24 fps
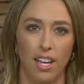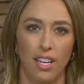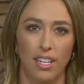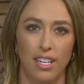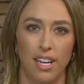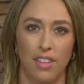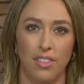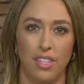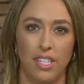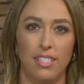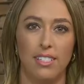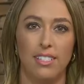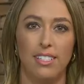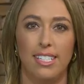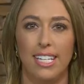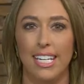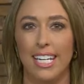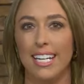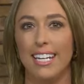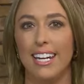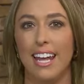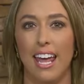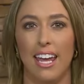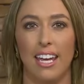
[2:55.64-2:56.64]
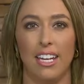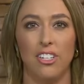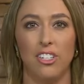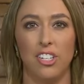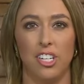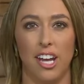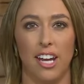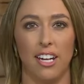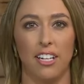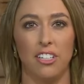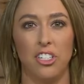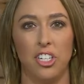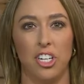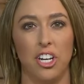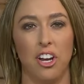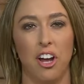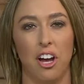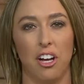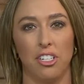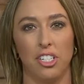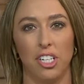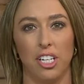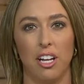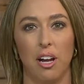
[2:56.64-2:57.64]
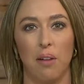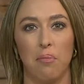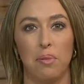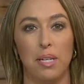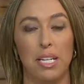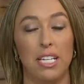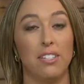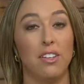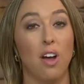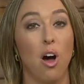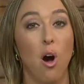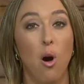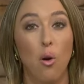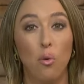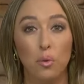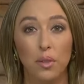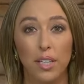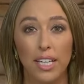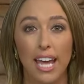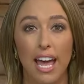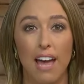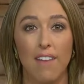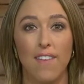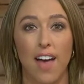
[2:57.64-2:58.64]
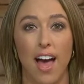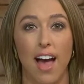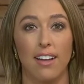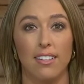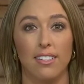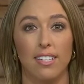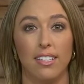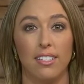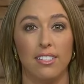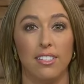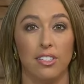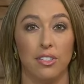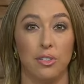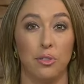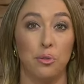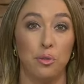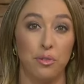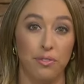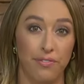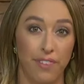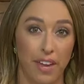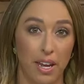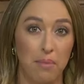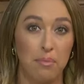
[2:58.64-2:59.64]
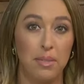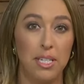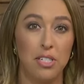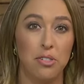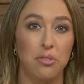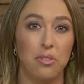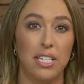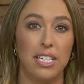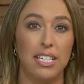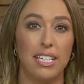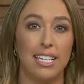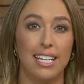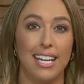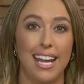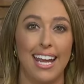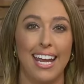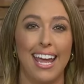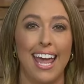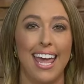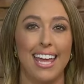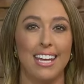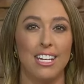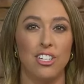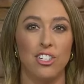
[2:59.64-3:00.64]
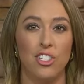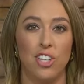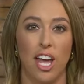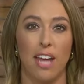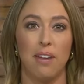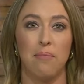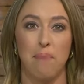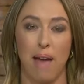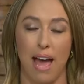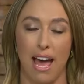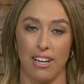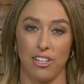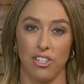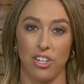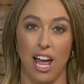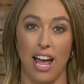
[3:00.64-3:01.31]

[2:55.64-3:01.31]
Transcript: Now, these DNA and genetic genealogy companies only have access to Family Tree DNA and GEDmatch